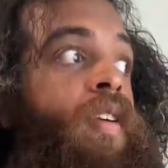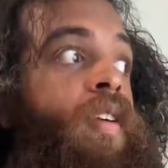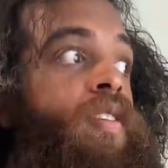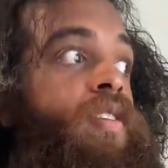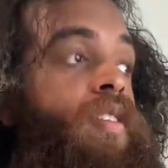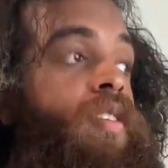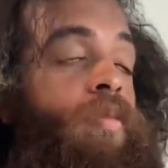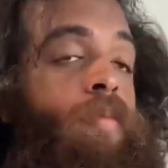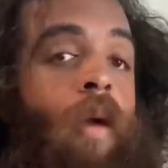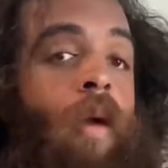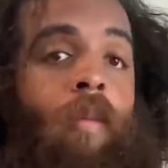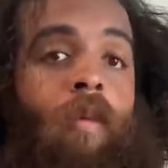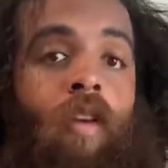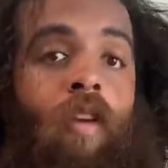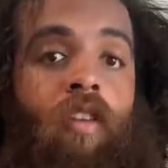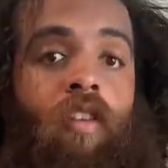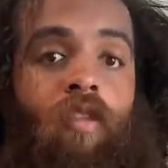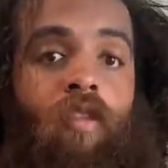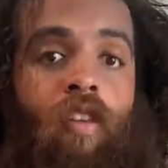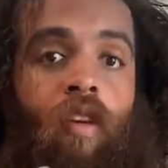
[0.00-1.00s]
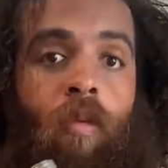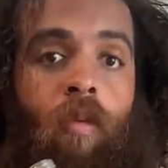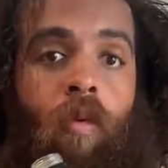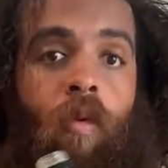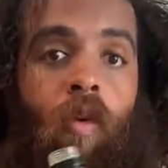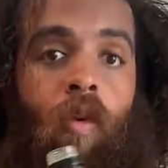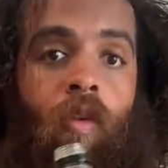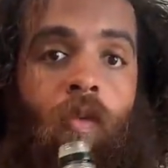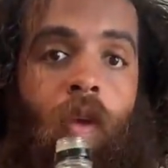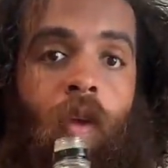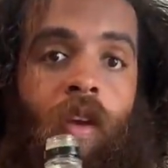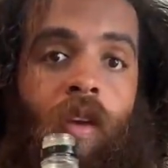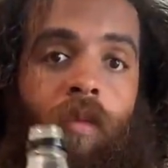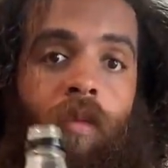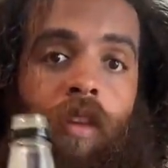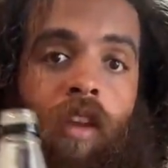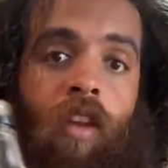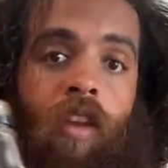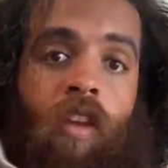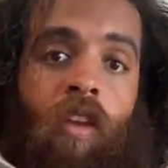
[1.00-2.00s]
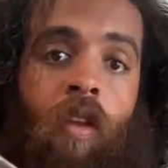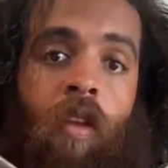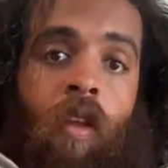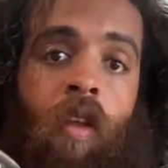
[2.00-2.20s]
It's probably gonna just start pouring randomly